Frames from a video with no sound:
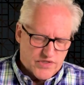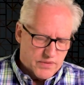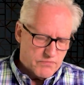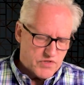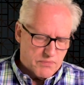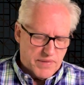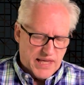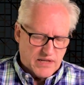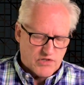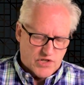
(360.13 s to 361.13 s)
them to
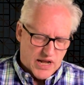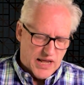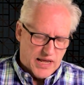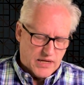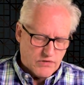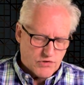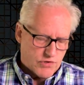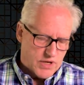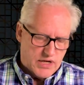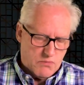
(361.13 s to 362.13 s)
make change
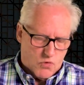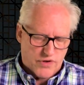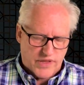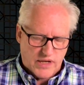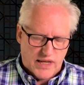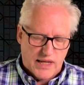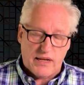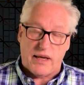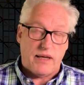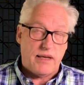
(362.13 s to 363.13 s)
any more than
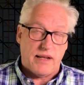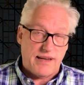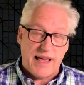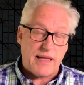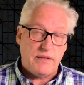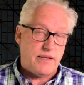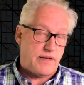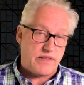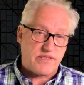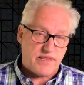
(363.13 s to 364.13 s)
eating an end in
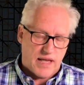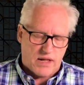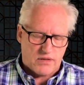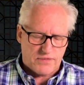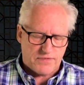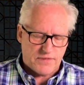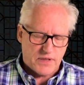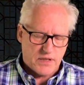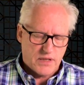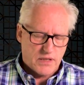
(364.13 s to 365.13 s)
itself,
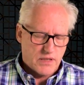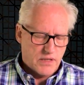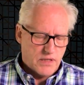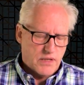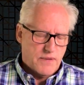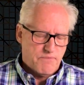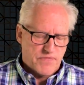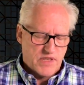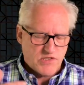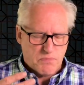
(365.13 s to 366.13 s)

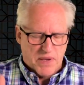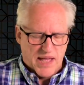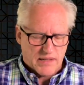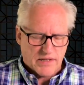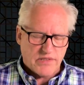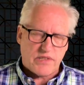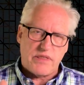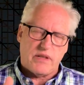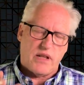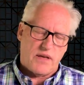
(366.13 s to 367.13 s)
he's balanced
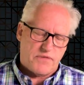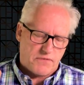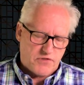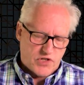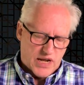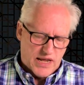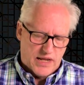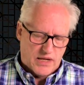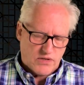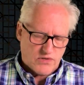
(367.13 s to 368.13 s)
the love of
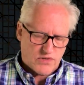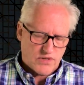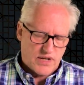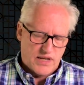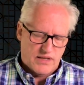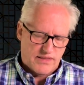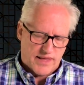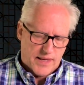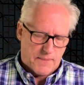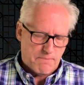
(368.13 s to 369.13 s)
change in
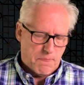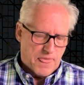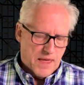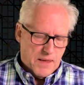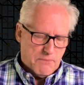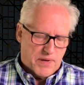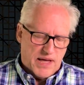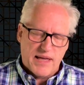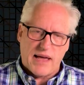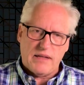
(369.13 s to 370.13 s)
them
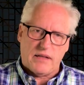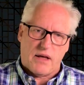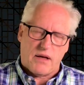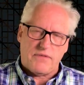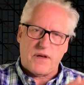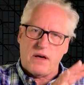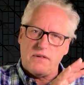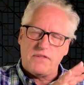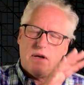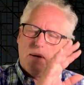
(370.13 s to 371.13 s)
by a love
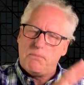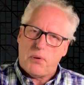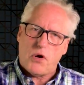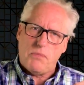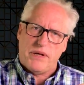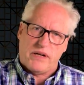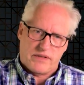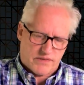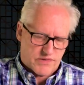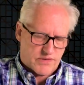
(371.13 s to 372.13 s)
of
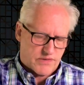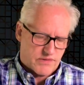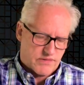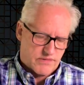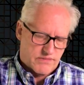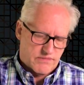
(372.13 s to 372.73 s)
permanence.